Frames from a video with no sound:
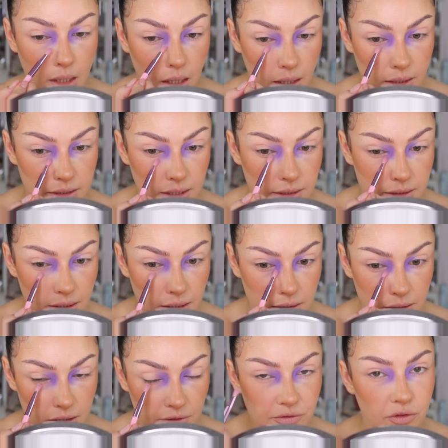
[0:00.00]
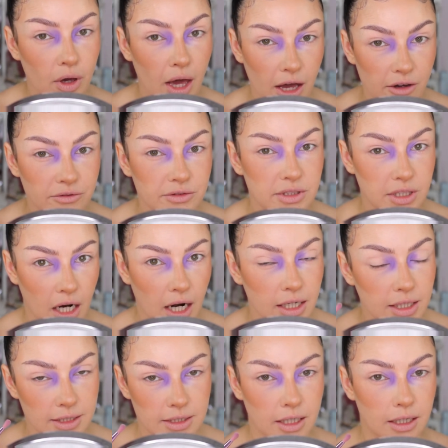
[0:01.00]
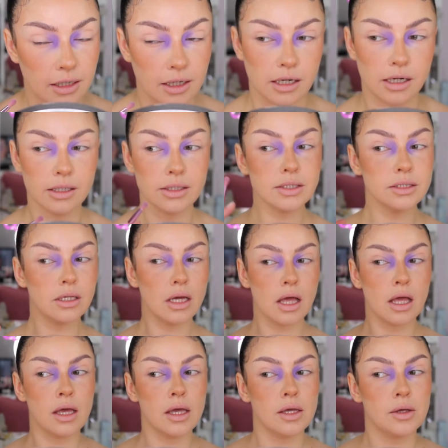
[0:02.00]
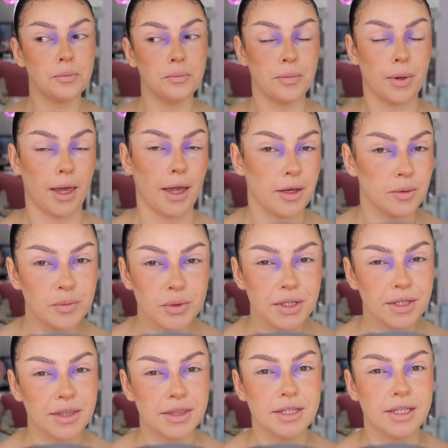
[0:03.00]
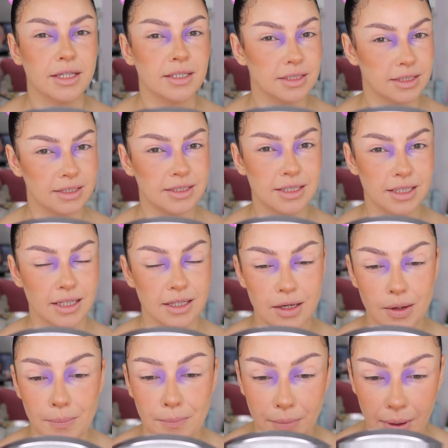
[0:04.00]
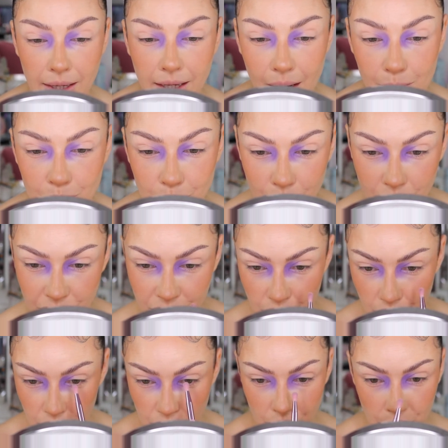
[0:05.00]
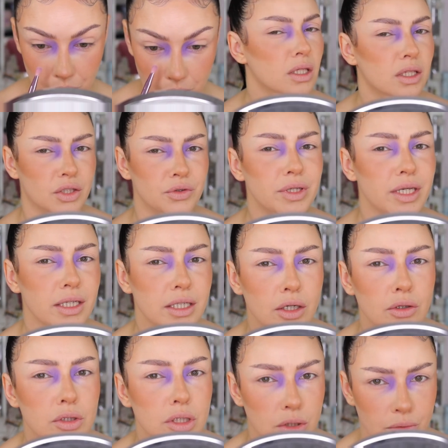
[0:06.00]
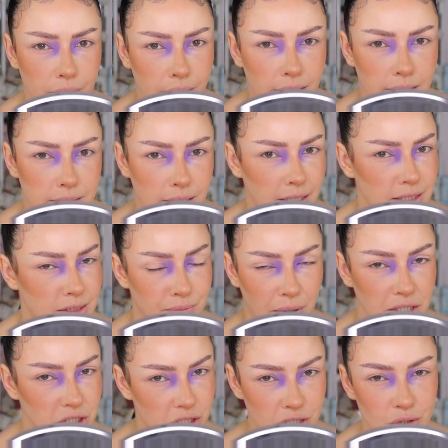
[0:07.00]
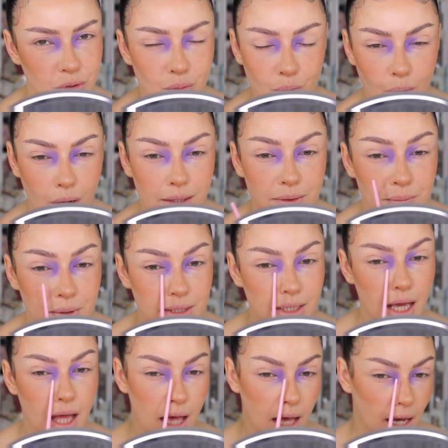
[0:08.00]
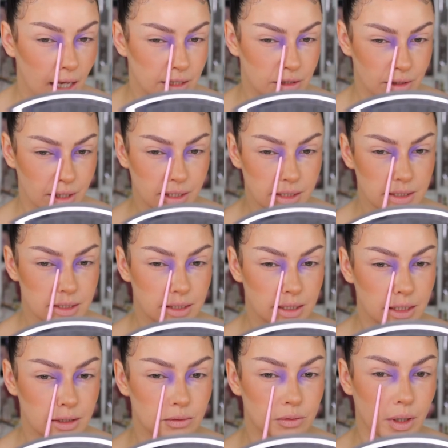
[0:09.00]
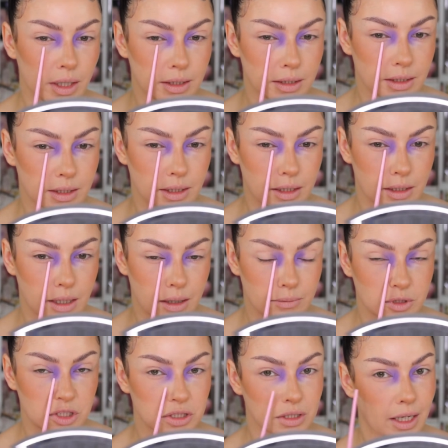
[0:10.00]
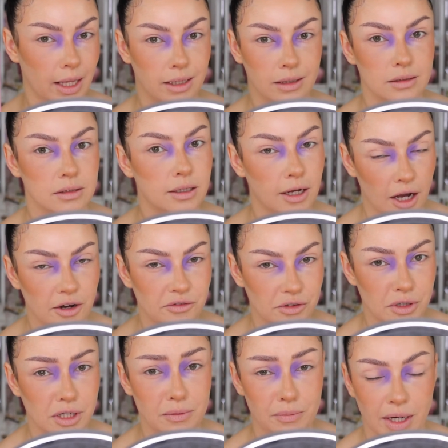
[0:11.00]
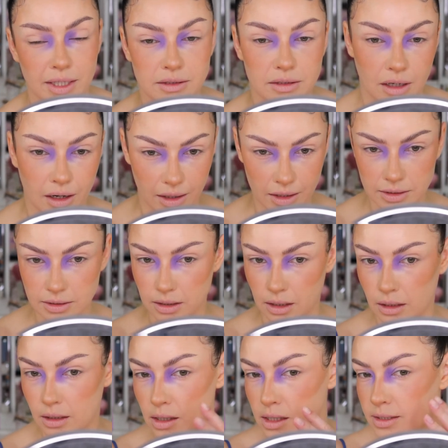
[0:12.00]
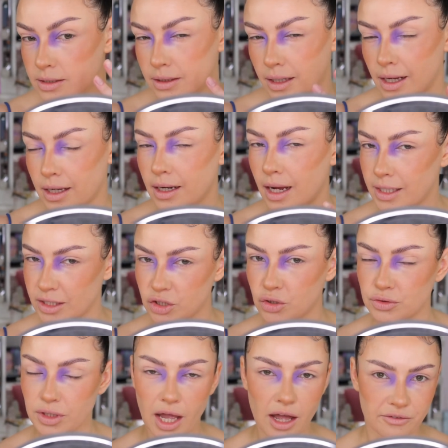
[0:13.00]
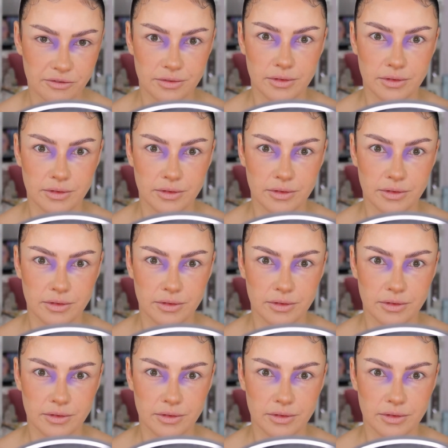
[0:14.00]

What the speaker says: As I said, if you have dark circles, babe, this is the makeup look for you. You can go crazy as much as you want, but as you can see right here, I'm just like covering my dark circles, and I don't have